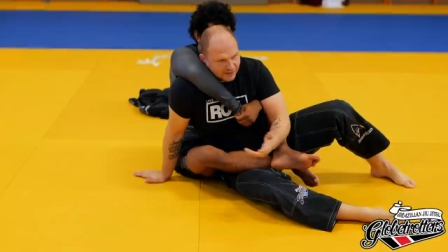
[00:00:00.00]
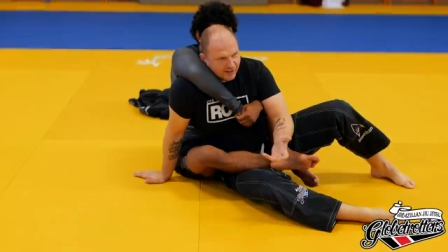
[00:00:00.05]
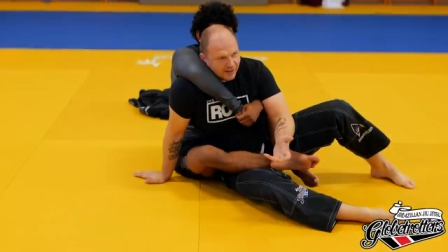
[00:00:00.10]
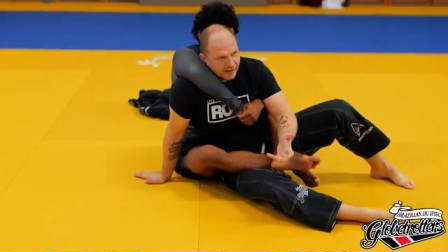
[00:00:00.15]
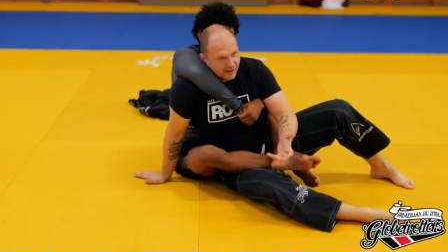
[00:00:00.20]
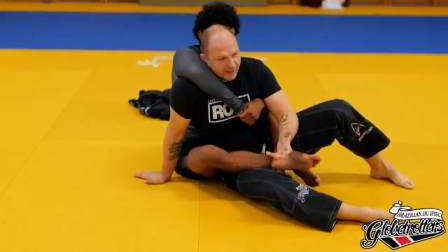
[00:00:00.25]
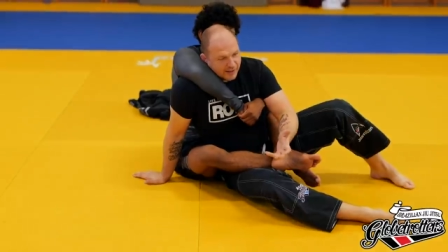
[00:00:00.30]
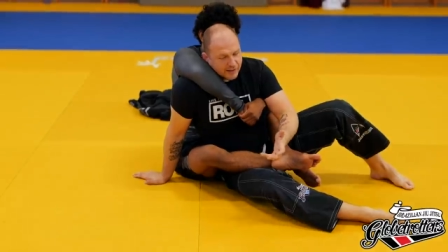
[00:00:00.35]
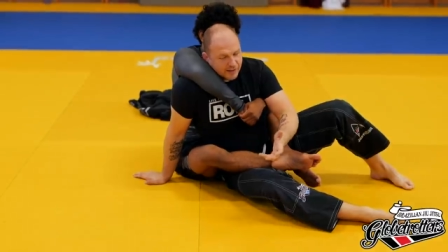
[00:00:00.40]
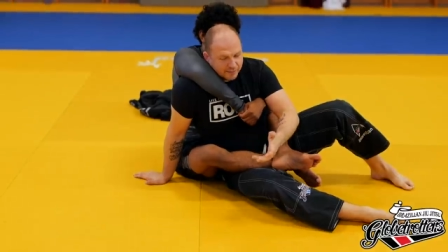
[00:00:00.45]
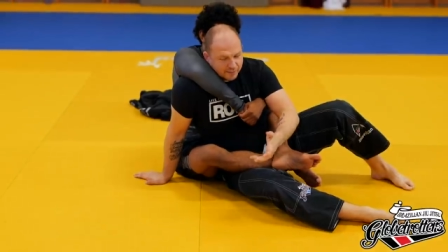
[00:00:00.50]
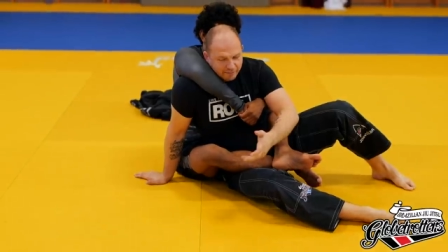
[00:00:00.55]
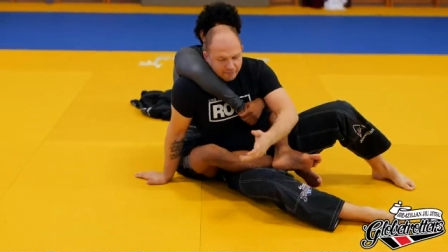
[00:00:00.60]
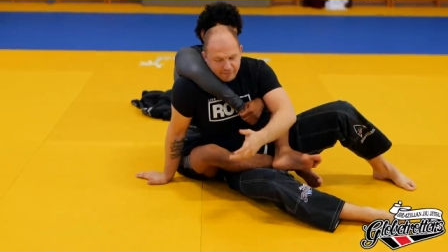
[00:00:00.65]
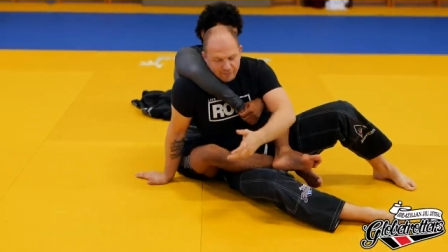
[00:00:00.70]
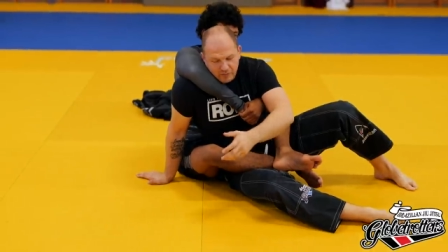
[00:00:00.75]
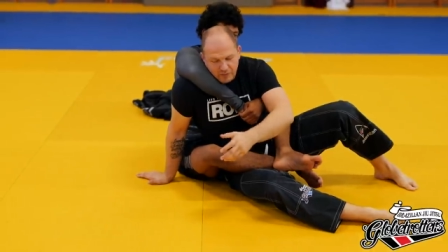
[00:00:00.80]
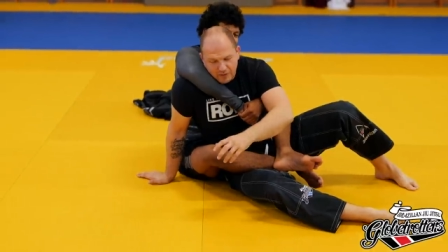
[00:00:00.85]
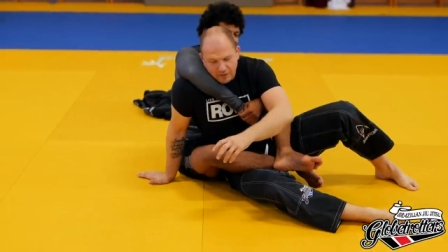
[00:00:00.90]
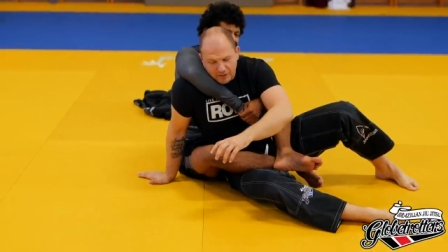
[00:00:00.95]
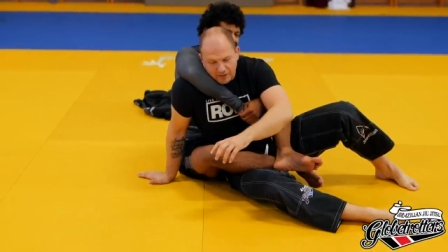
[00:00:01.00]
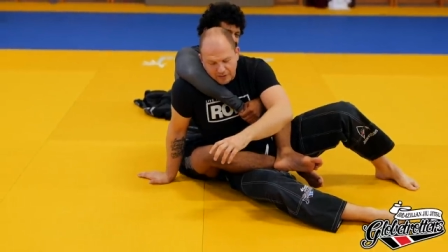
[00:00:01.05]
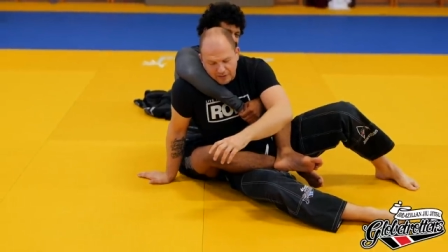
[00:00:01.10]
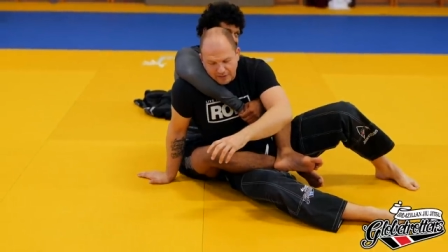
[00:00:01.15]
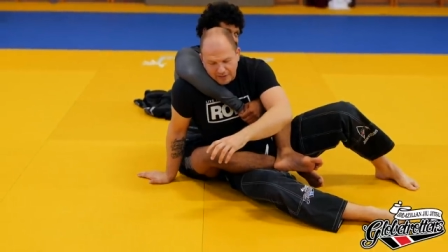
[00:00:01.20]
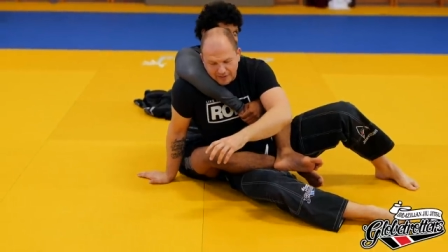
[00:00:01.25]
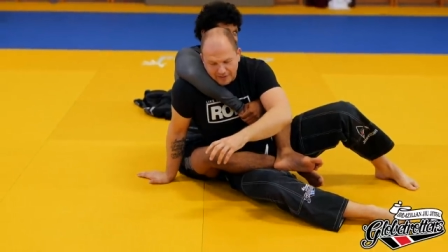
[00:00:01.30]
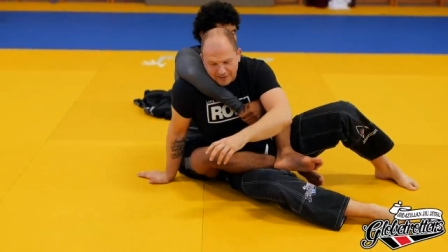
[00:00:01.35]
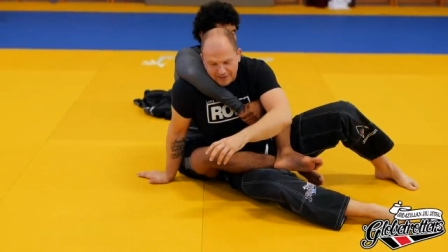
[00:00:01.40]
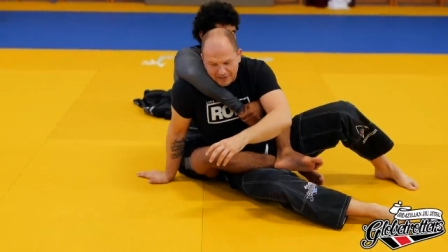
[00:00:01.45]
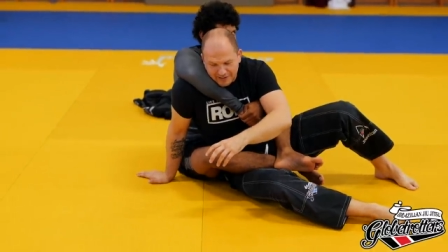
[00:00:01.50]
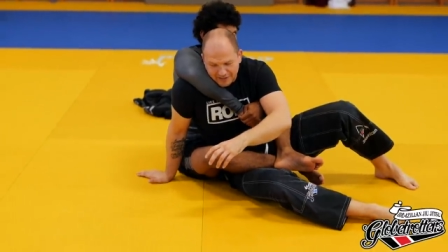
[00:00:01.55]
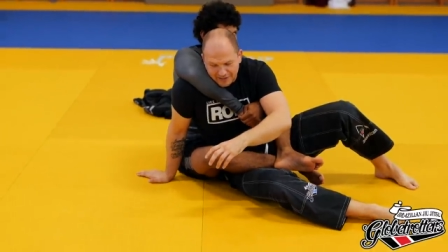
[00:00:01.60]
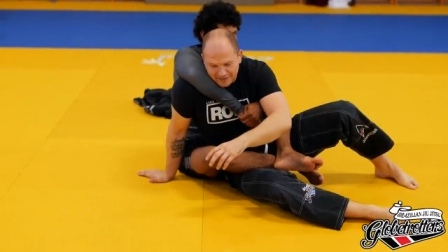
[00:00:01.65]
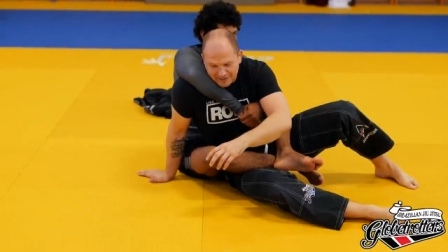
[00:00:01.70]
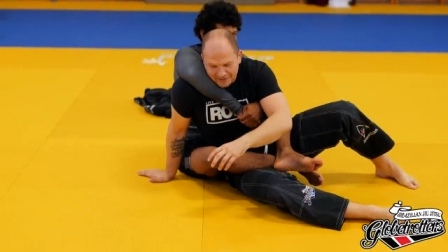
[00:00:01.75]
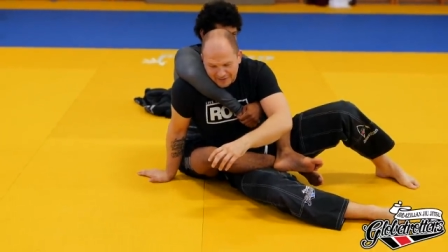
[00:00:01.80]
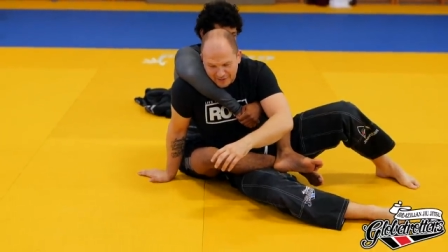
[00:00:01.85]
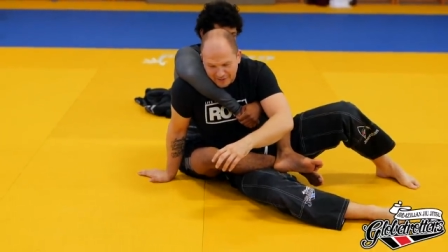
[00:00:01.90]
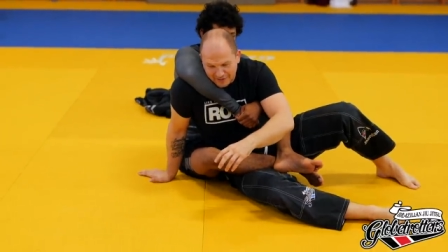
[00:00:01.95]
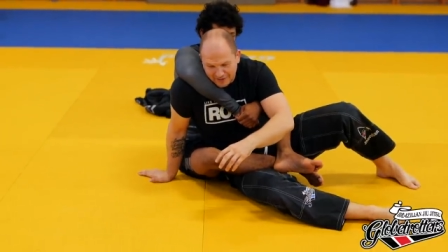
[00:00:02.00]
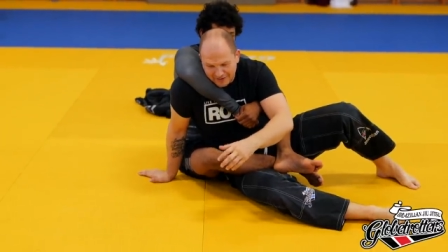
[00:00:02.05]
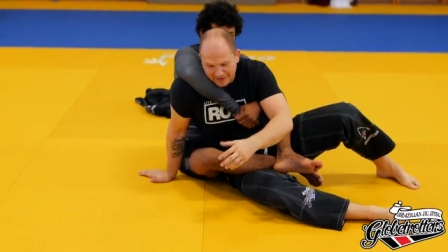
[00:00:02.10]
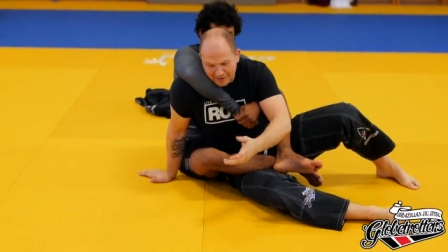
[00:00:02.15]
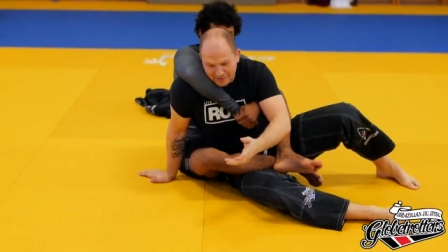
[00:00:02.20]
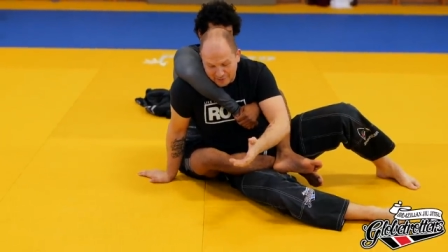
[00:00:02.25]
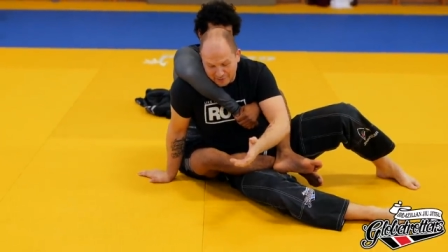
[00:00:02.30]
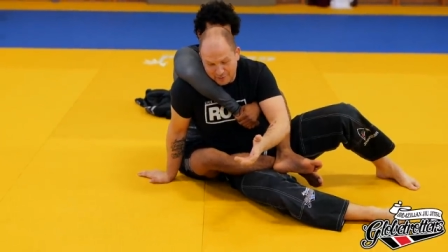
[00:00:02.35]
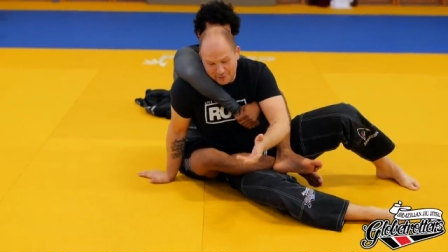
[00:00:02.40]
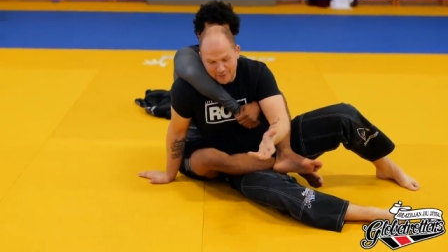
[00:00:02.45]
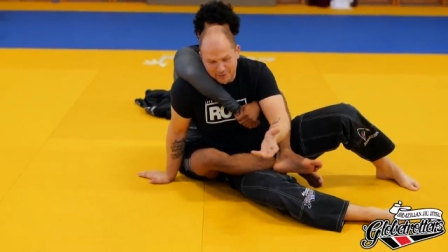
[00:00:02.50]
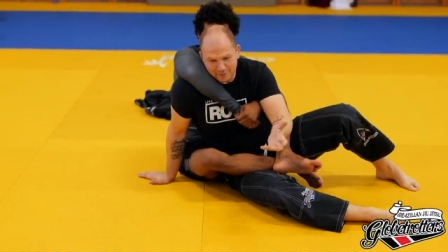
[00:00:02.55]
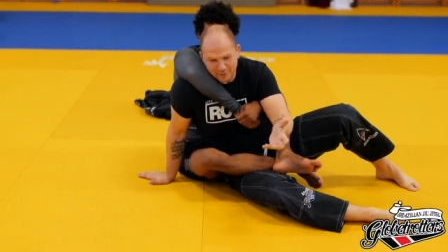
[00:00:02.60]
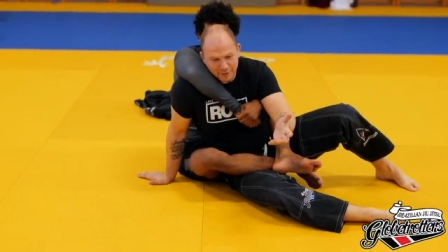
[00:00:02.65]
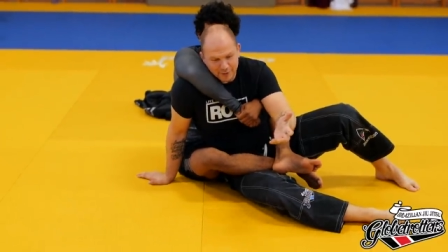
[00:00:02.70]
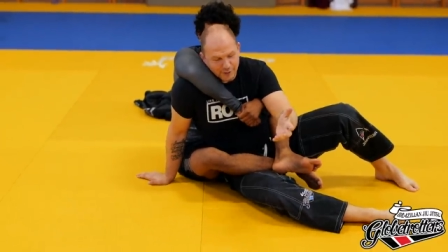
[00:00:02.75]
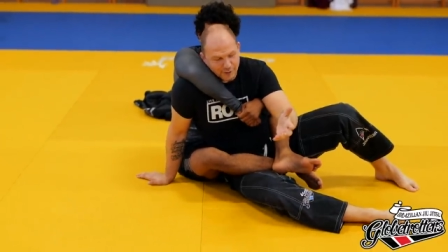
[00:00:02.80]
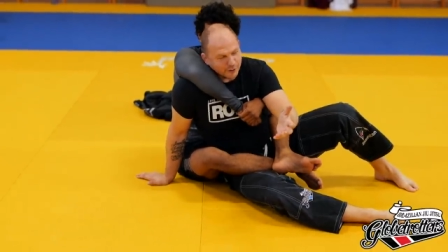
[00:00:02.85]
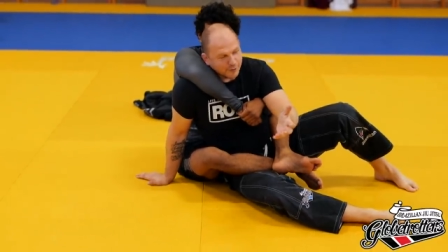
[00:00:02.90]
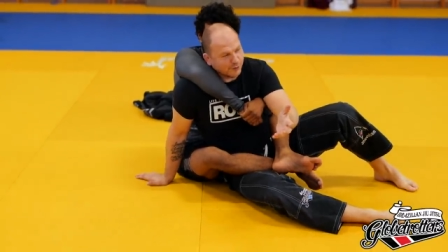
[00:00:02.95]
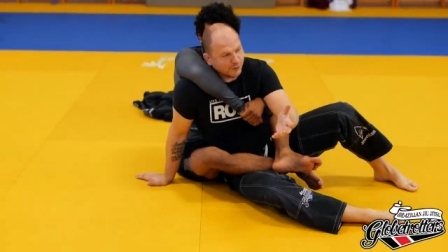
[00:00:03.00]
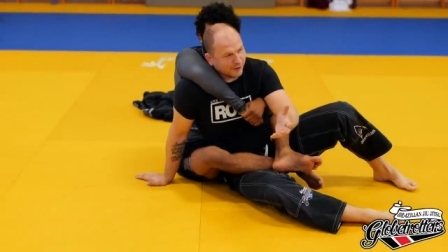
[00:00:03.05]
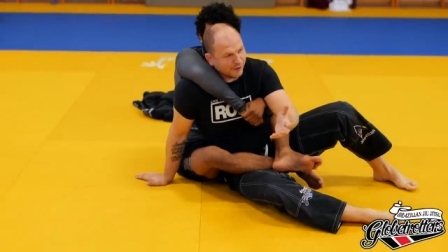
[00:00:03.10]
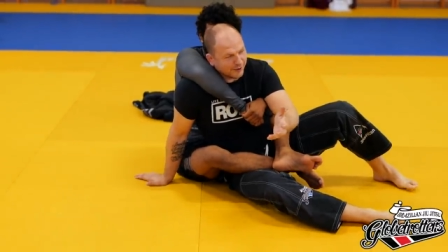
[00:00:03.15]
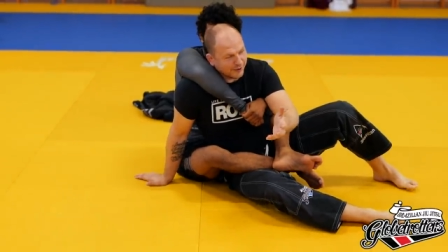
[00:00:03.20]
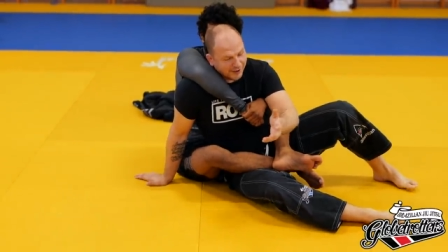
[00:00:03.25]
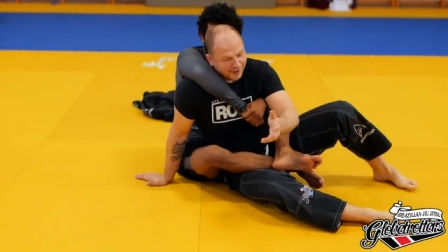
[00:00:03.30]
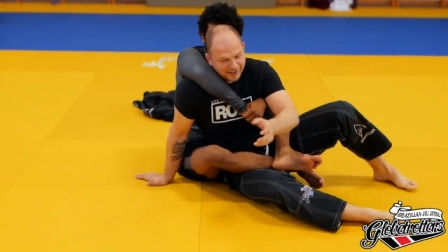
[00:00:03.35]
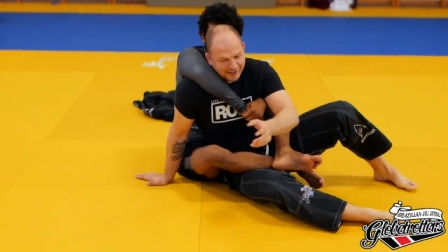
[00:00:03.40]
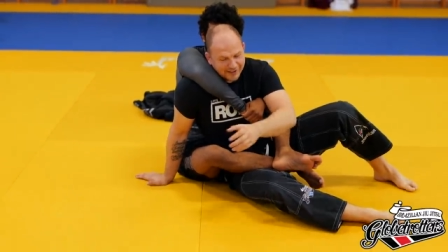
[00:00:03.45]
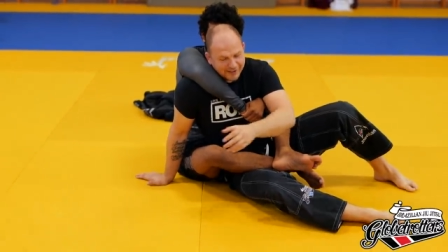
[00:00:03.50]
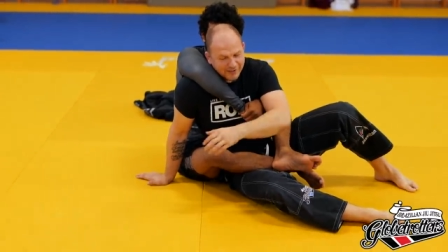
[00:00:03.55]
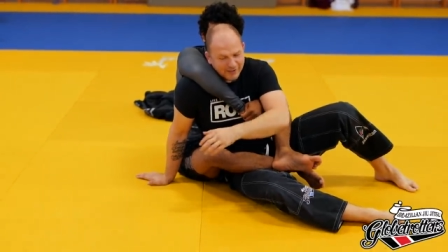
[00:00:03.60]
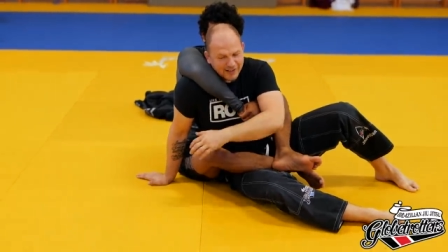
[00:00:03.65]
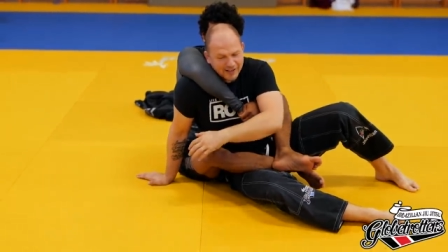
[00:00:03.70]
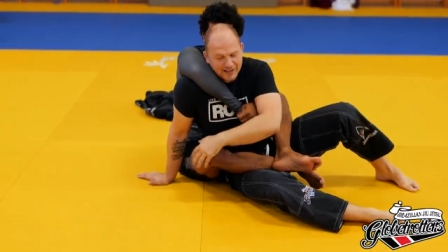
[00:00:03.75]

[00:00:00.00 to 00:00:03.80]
Kinda is. Uh, yeah, it's very contradicting, yeah?